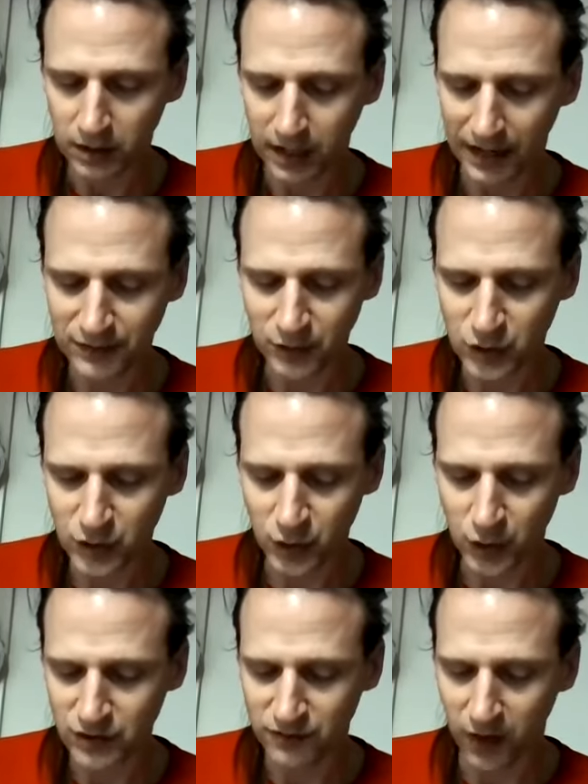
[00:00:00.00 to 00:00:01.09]
like the
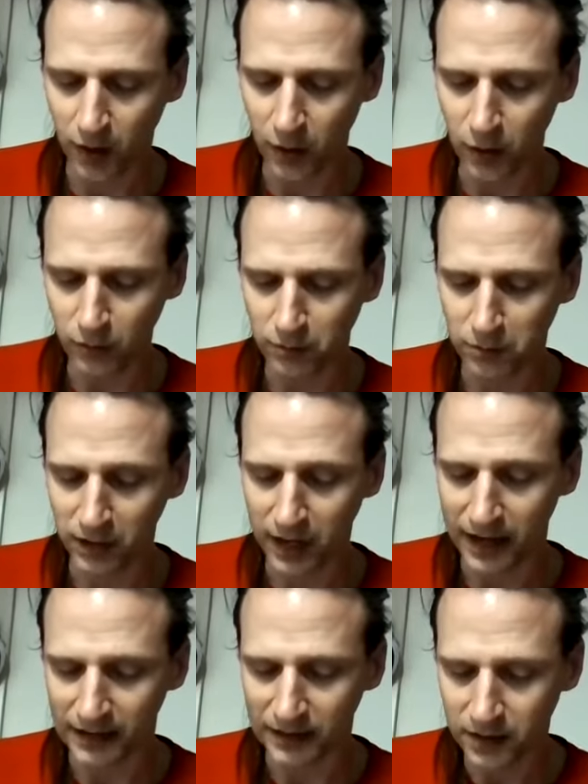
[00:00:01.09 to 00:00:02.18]
surge of our own
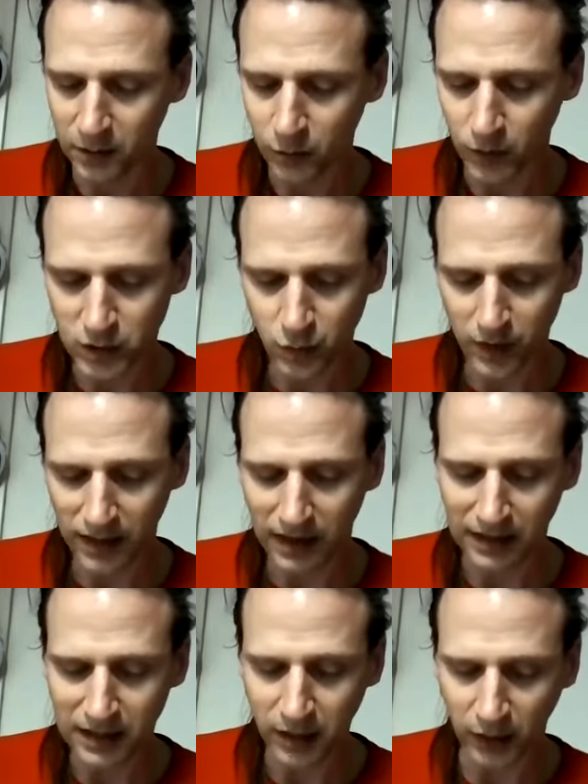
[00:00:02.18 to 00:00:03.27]
blood, which we can
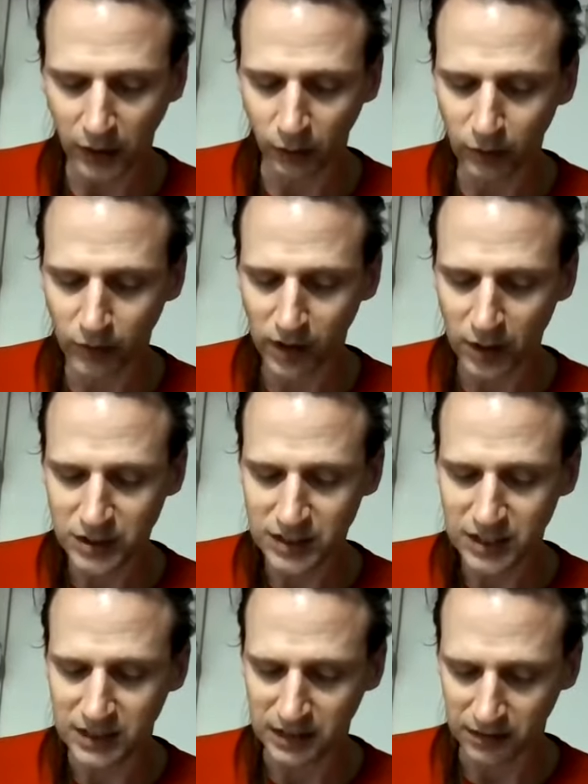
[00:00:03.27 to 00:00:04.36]
hear when we are
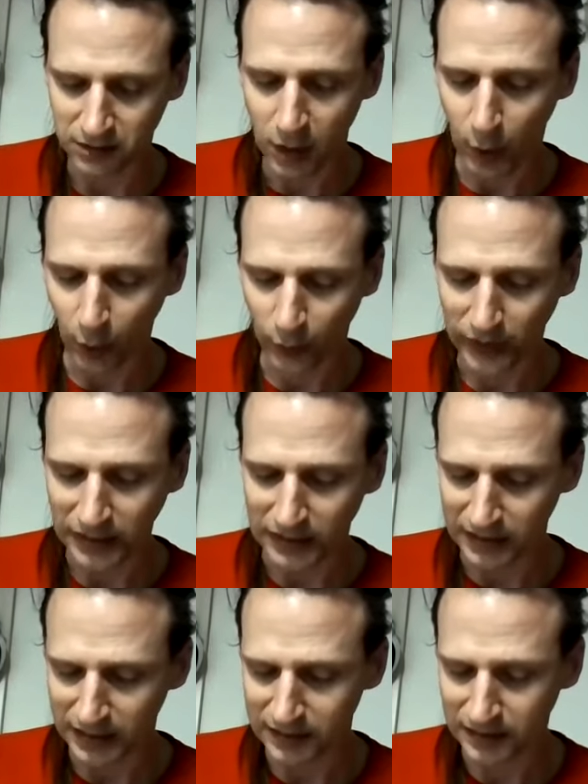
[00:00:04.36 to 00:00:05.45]
sitting or
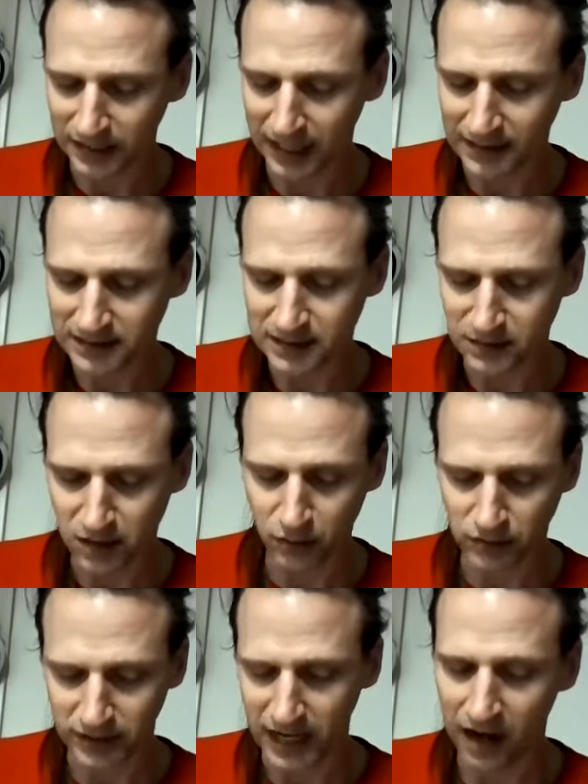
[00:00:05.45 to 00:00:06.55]
reading in the late and
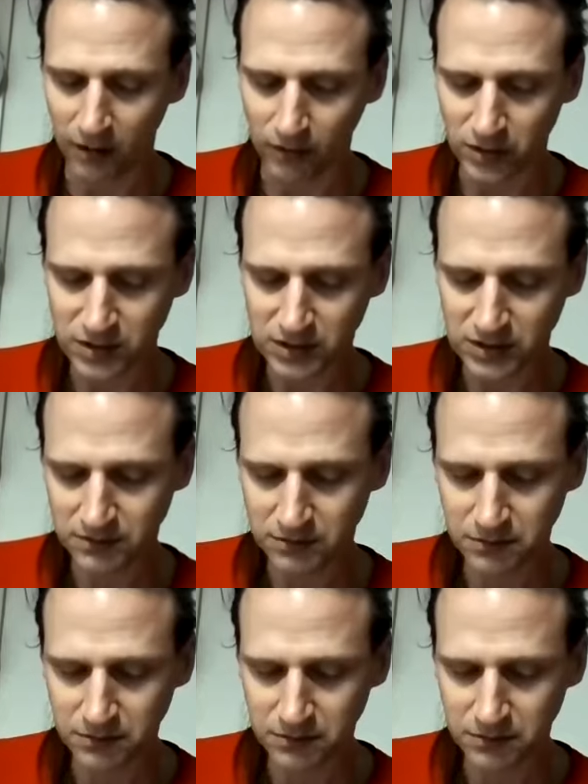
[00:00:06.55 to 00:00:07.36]
lonely hours.